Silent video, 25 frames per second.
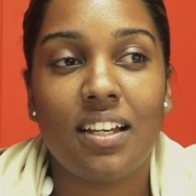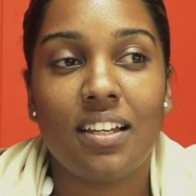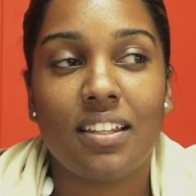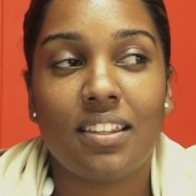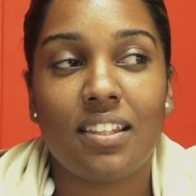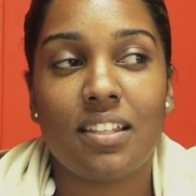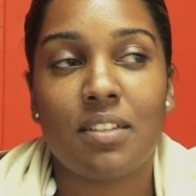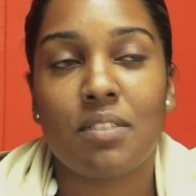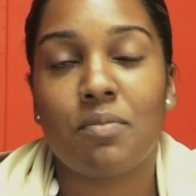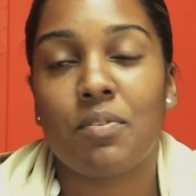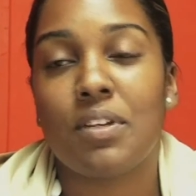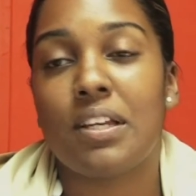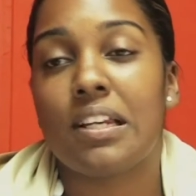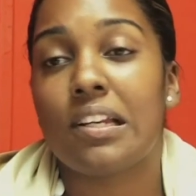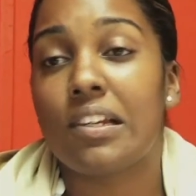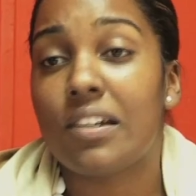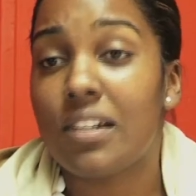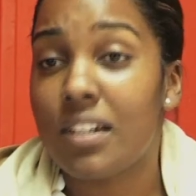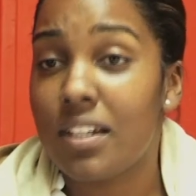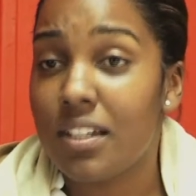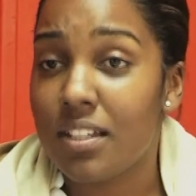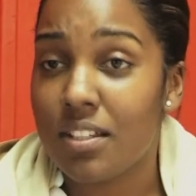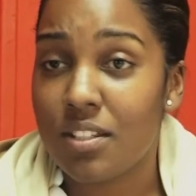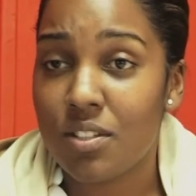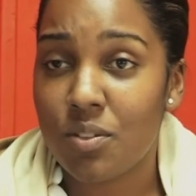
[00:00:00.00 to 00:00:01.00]
the
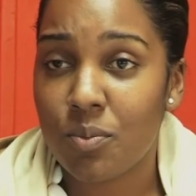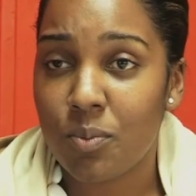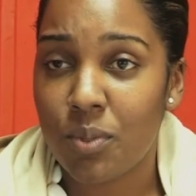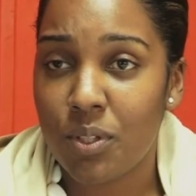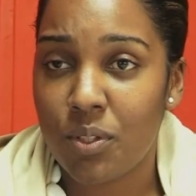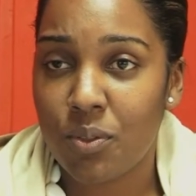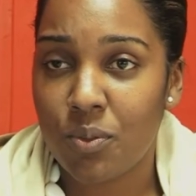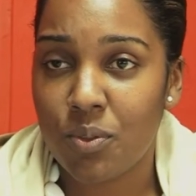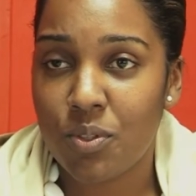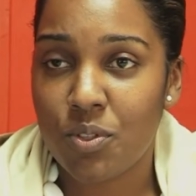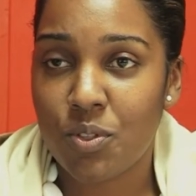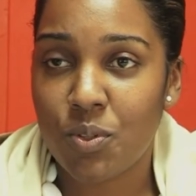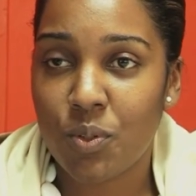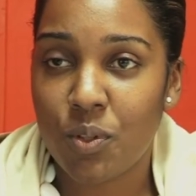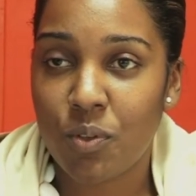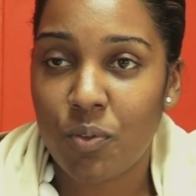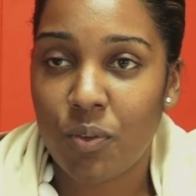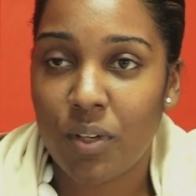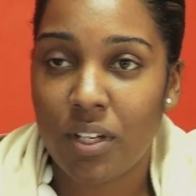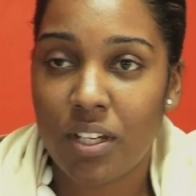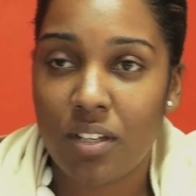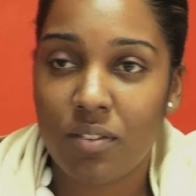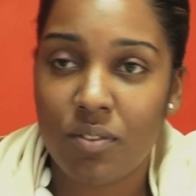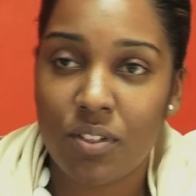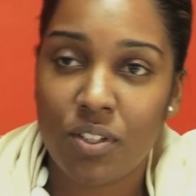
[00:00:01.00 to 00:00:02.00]
ingredients we use. So if
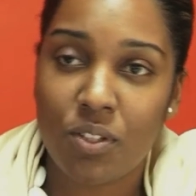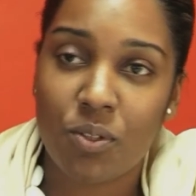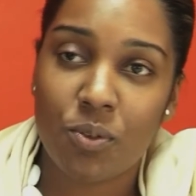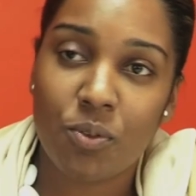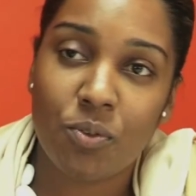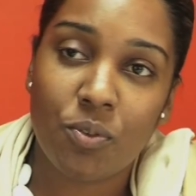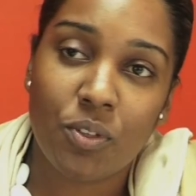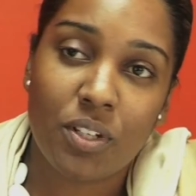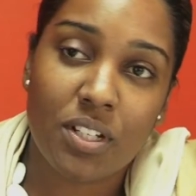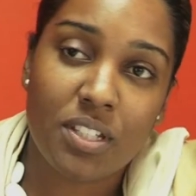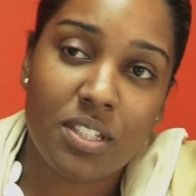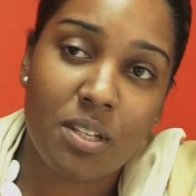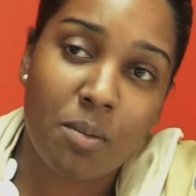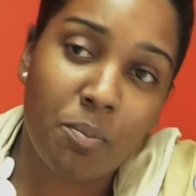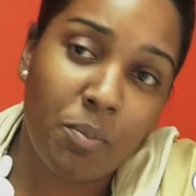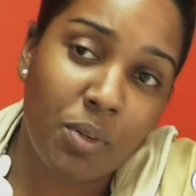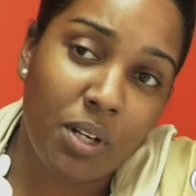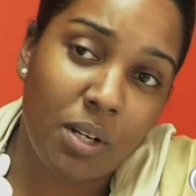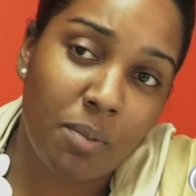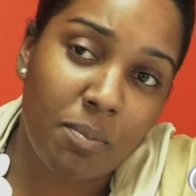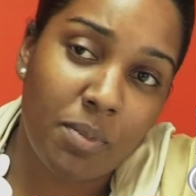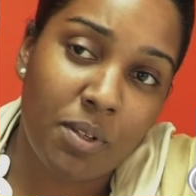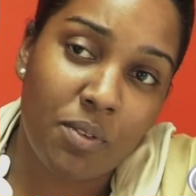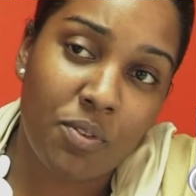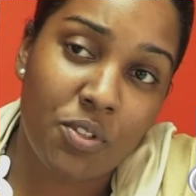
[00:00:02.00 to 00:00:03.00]
we're giving you, for example,
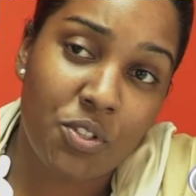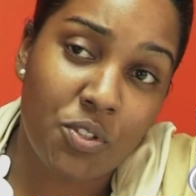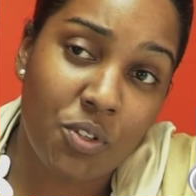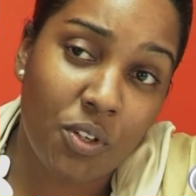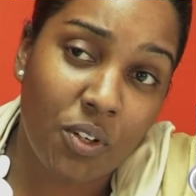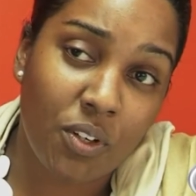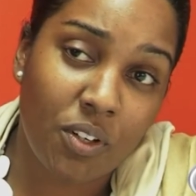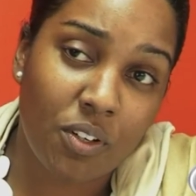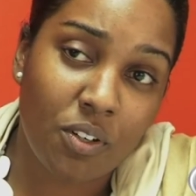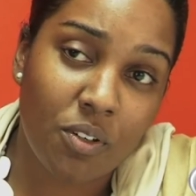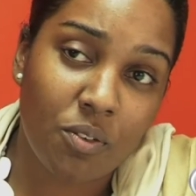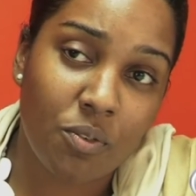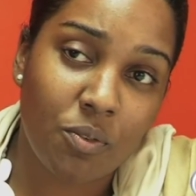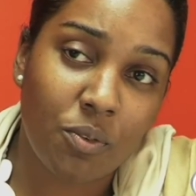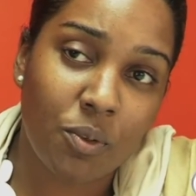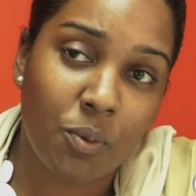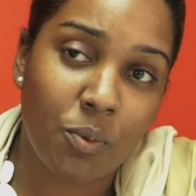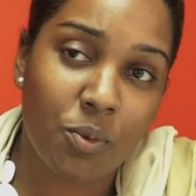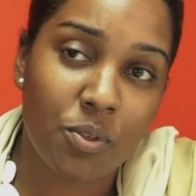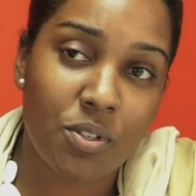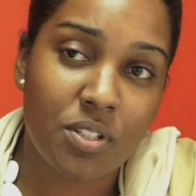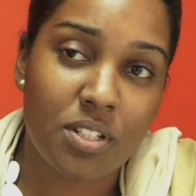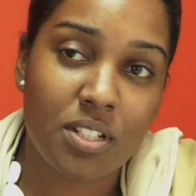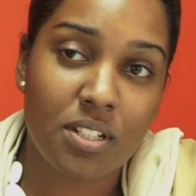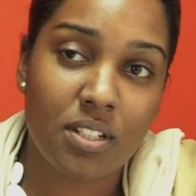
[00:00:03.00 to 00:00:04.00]
a beef stroganoff, we
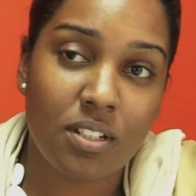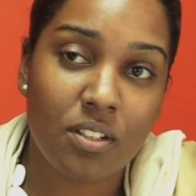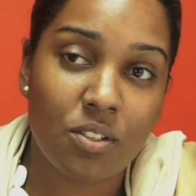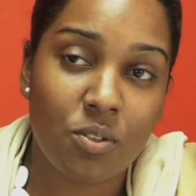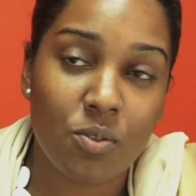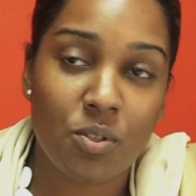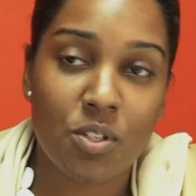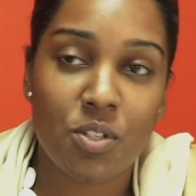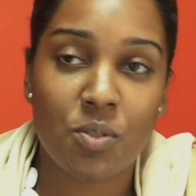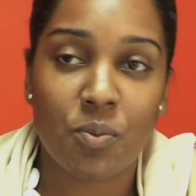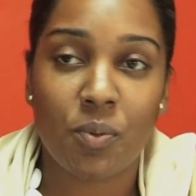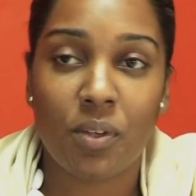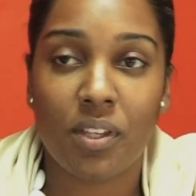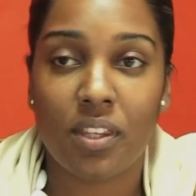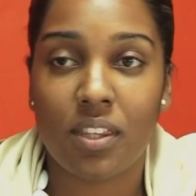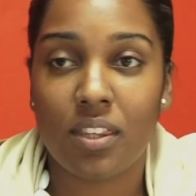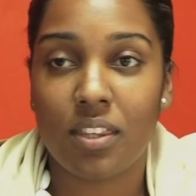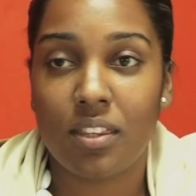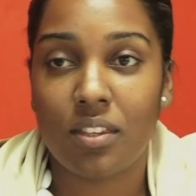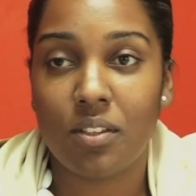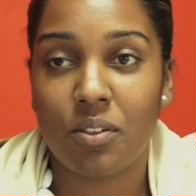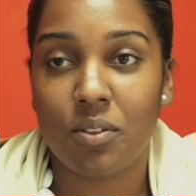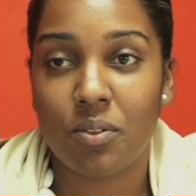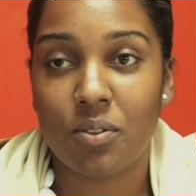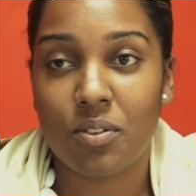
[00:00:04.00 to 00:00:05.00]
won't do it with,
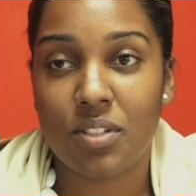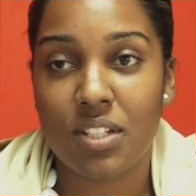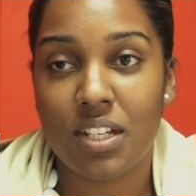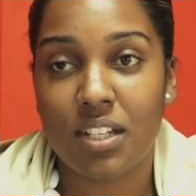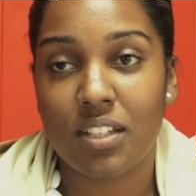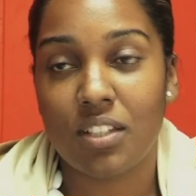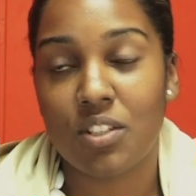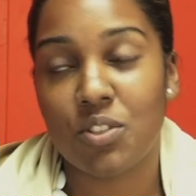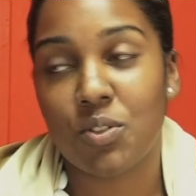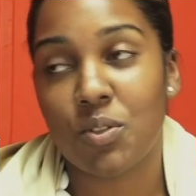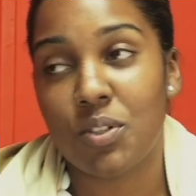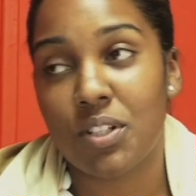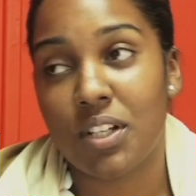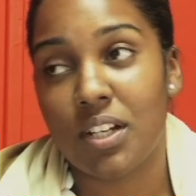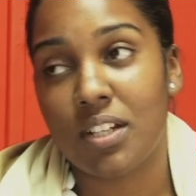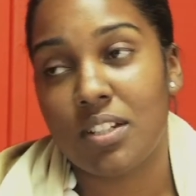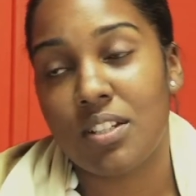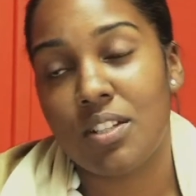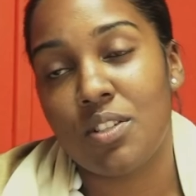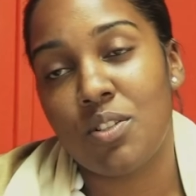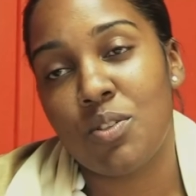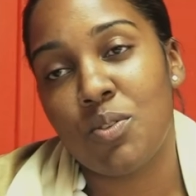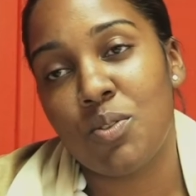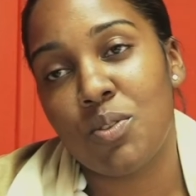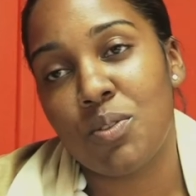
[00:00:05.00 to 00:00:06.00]
you know, take the shortcut
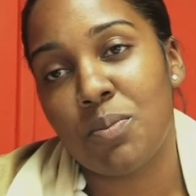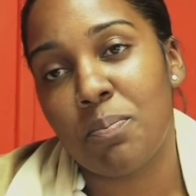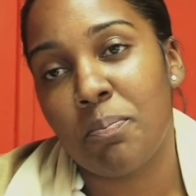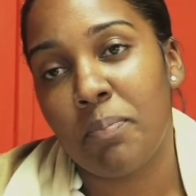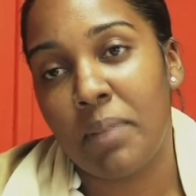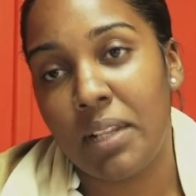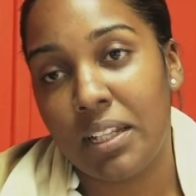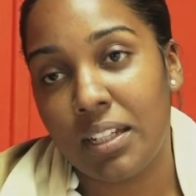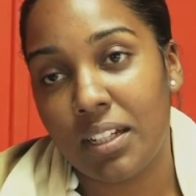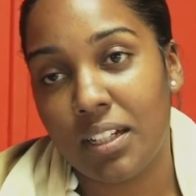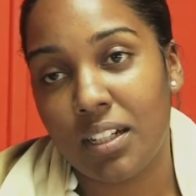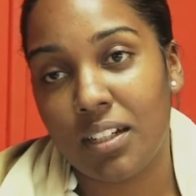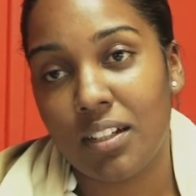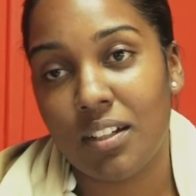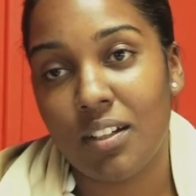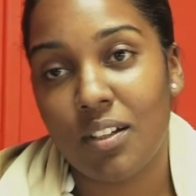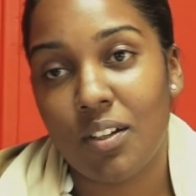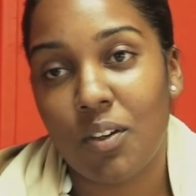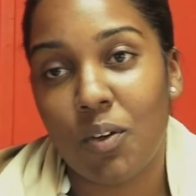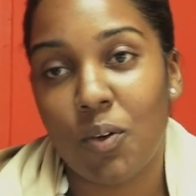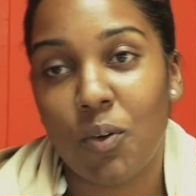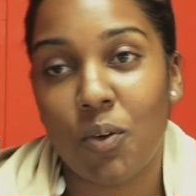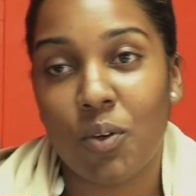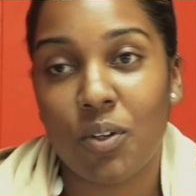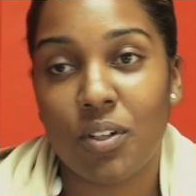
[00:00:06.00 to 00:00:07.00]
and use milk
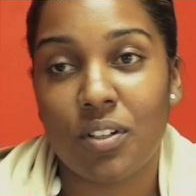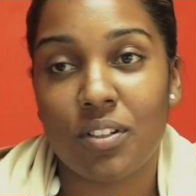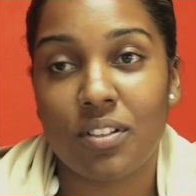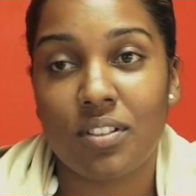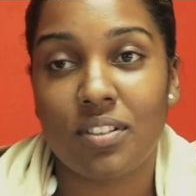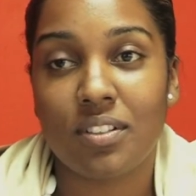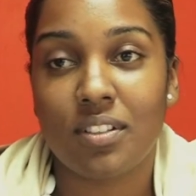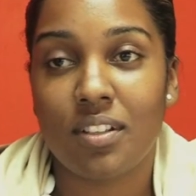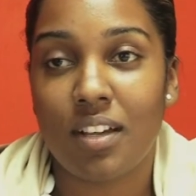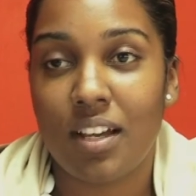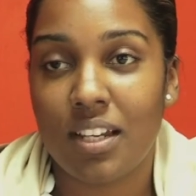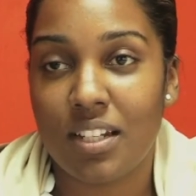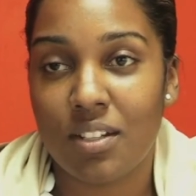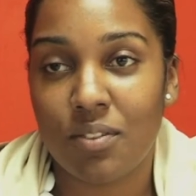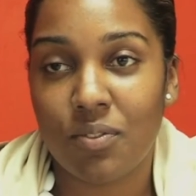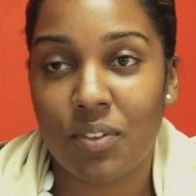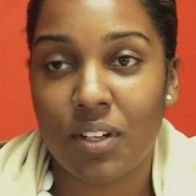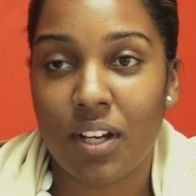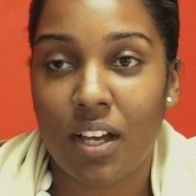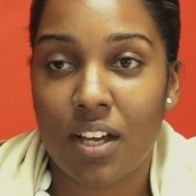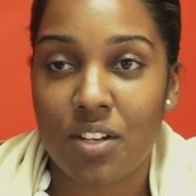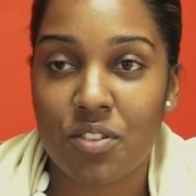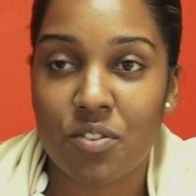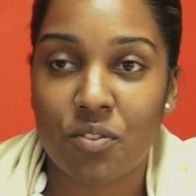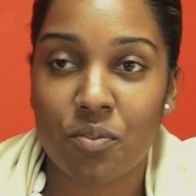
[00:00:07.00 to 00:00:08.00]
or a
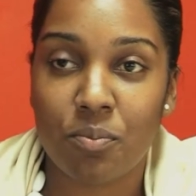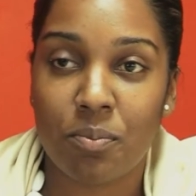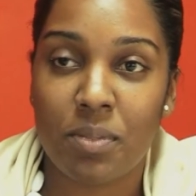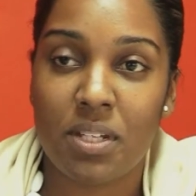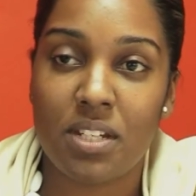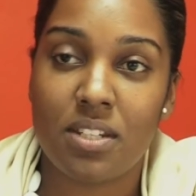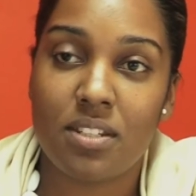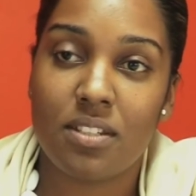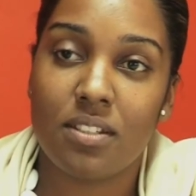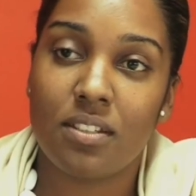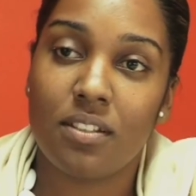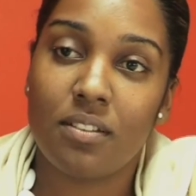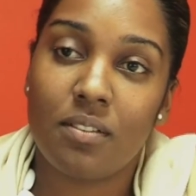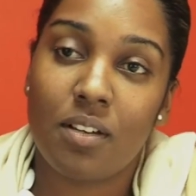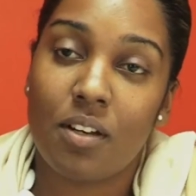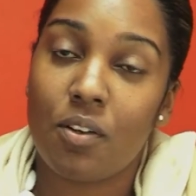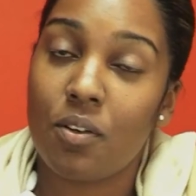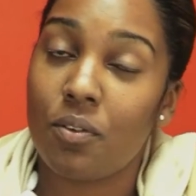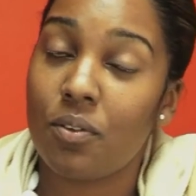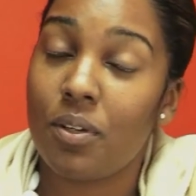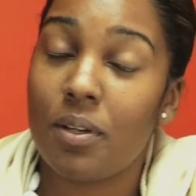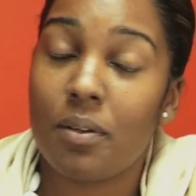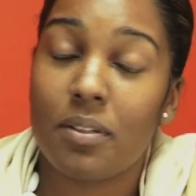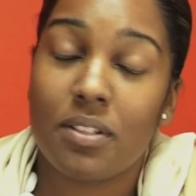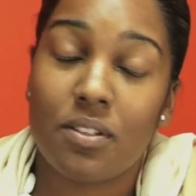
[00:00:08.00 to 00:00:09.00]
different cut of meat,
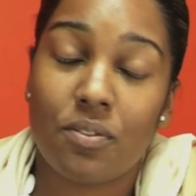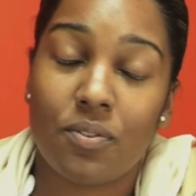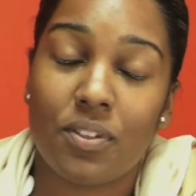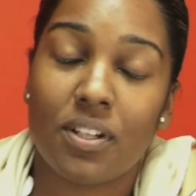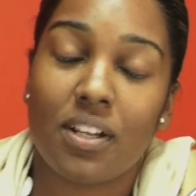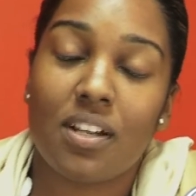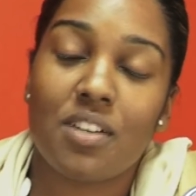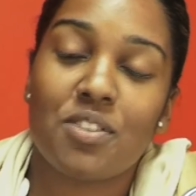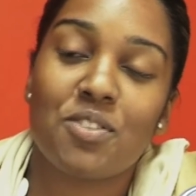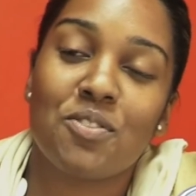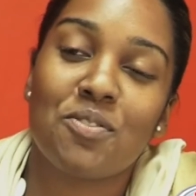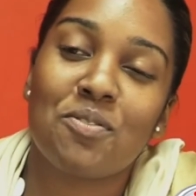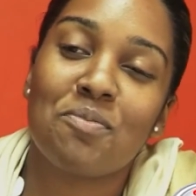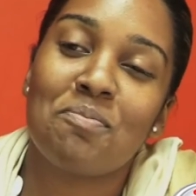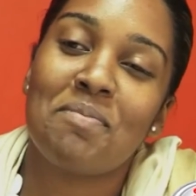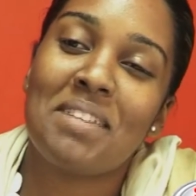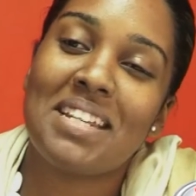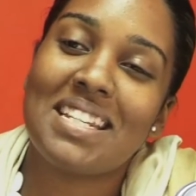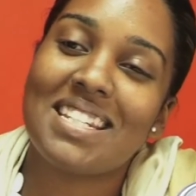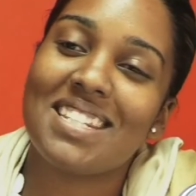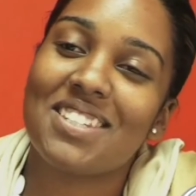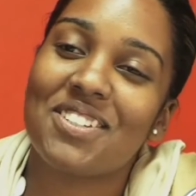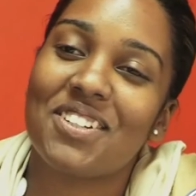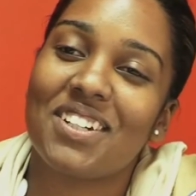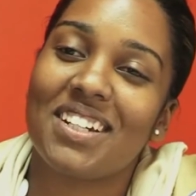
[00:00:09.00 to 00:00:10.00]
or a different cut of
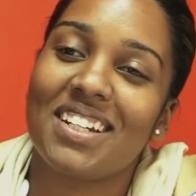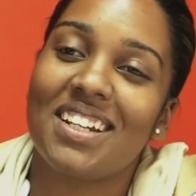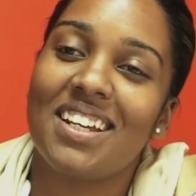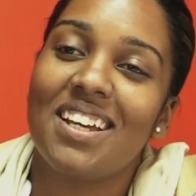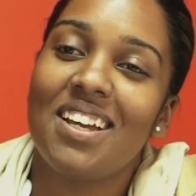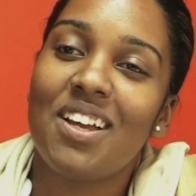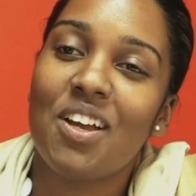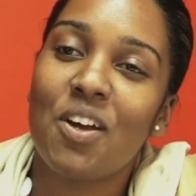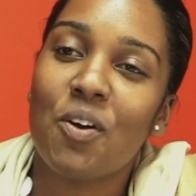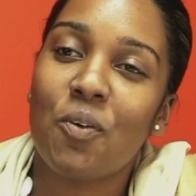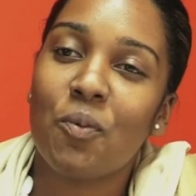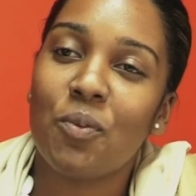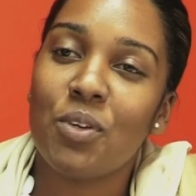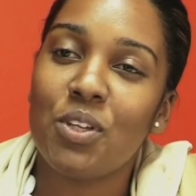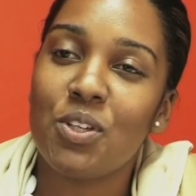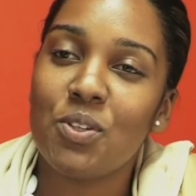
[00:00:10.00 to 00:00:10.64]
meat, sorry. We